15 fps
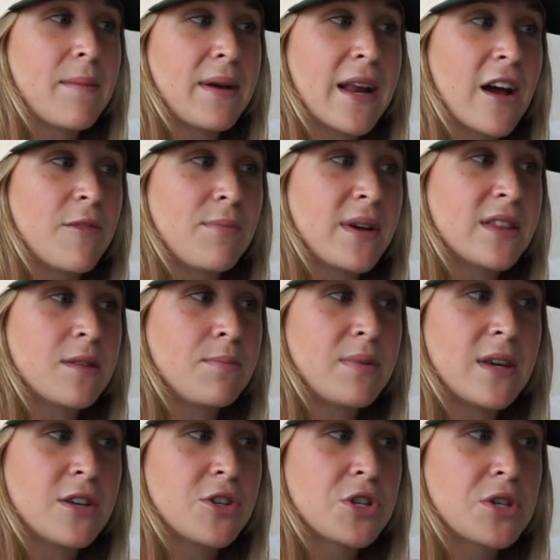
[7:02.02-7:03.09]
I mean, I'd be at
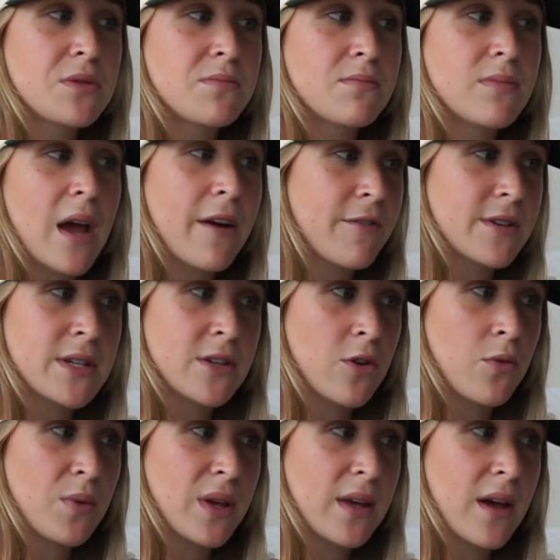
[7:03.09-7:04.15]
the beach every
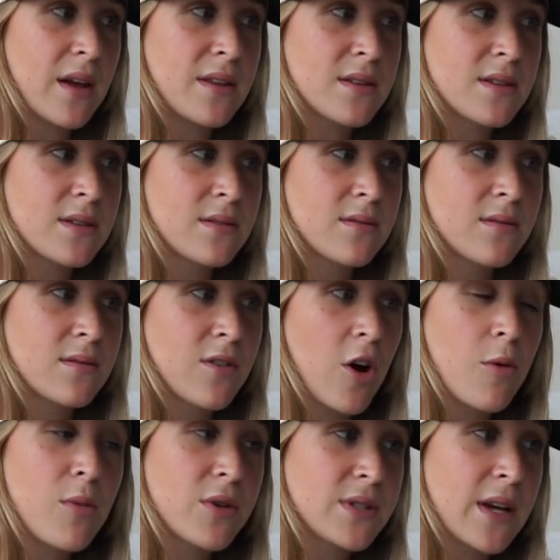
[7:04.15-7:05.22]
single weekend,
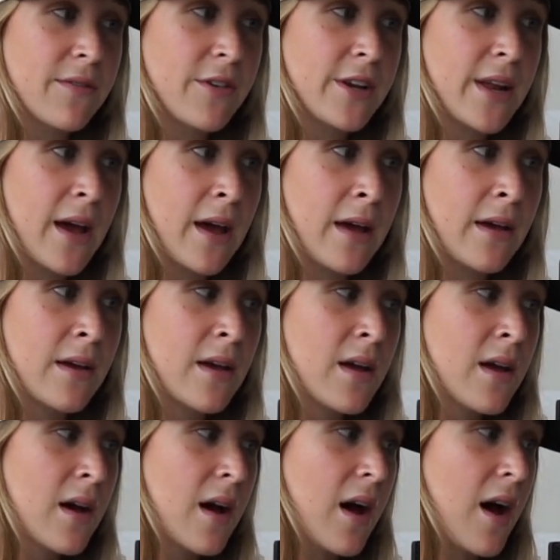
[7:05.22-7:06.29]
almost every day.
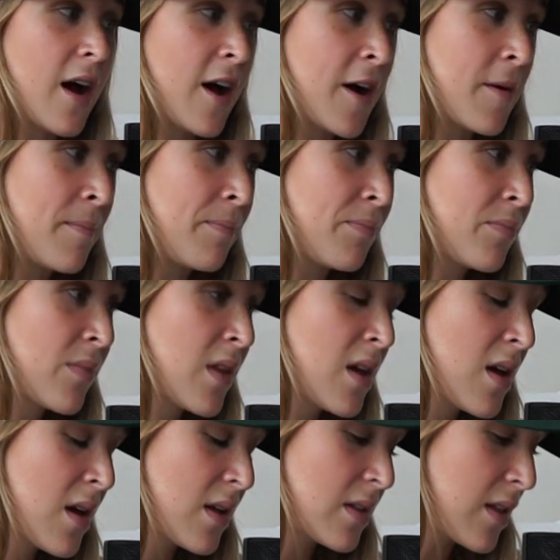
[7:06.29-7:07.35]
Love
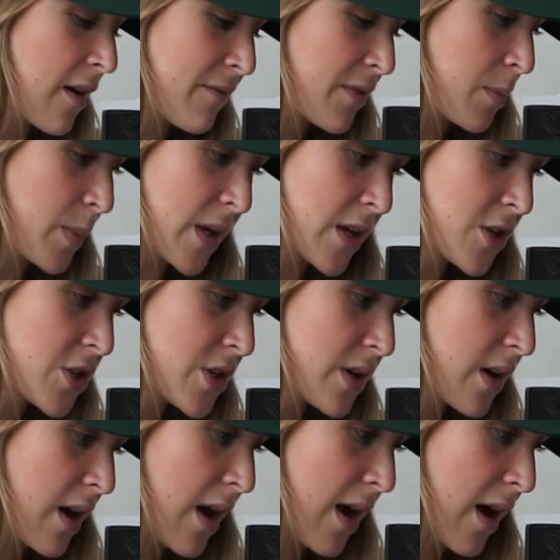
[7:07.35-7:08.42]
the
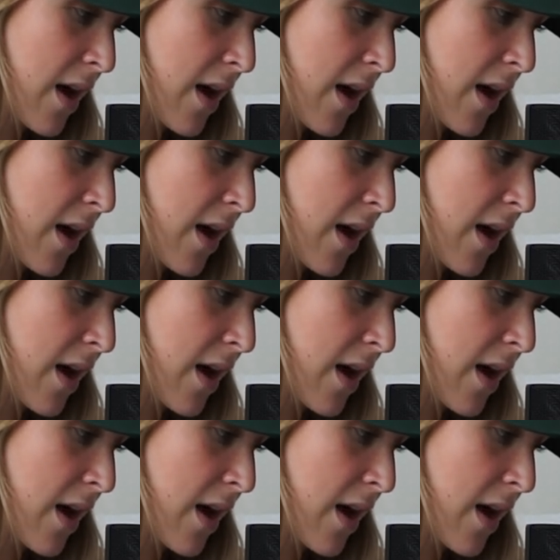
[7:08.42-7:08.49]
beach.